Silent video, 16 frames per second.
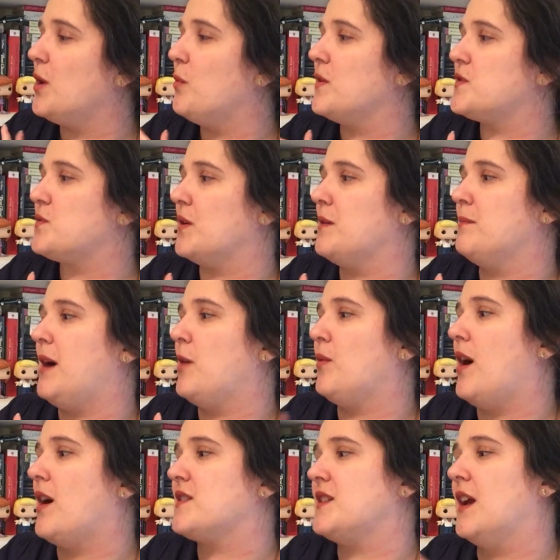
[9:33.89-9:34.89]
It was written by
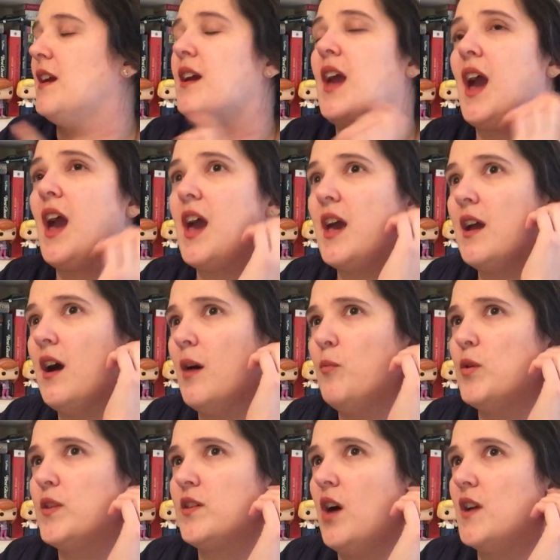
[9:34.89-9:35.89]
Roxane Gay,
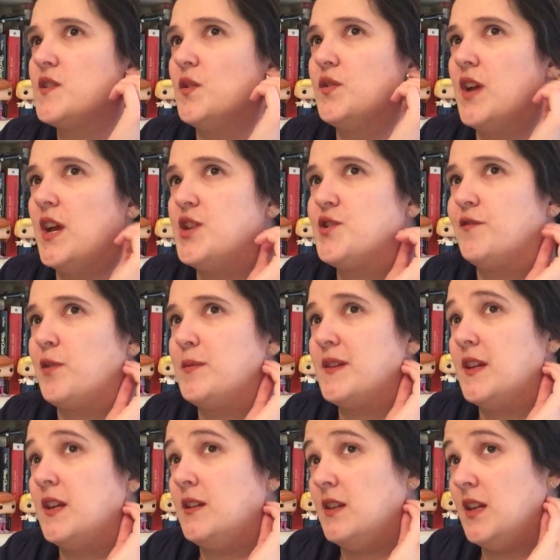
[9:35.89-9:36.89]
with consultation from
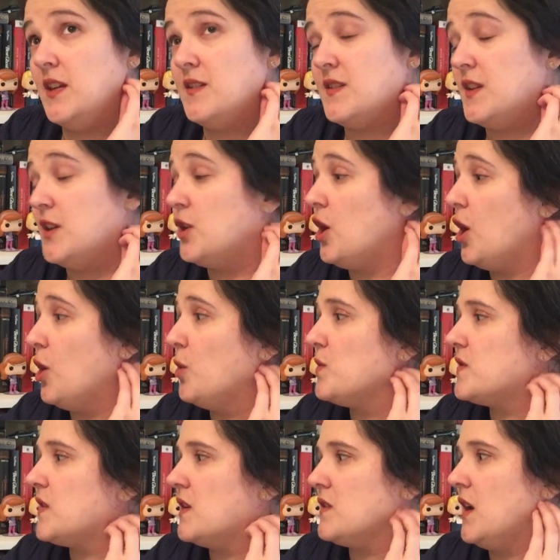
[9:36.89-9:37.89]
Ta-Nehisi
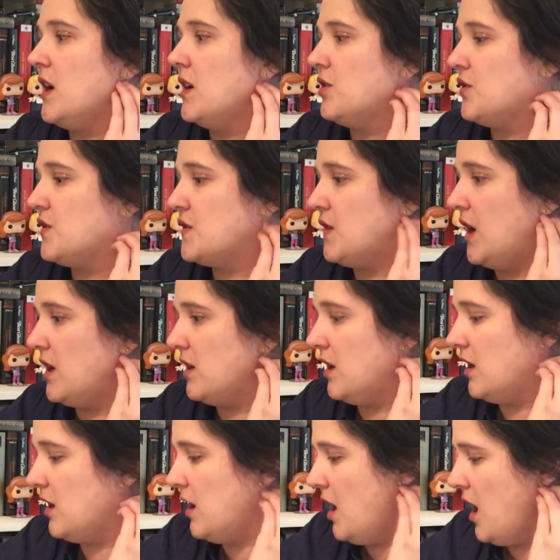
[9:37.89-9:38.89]
Coates, as I understand
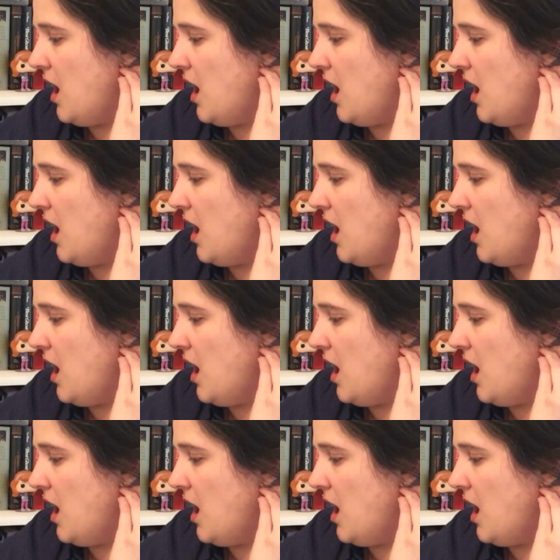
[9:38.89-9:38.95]
it.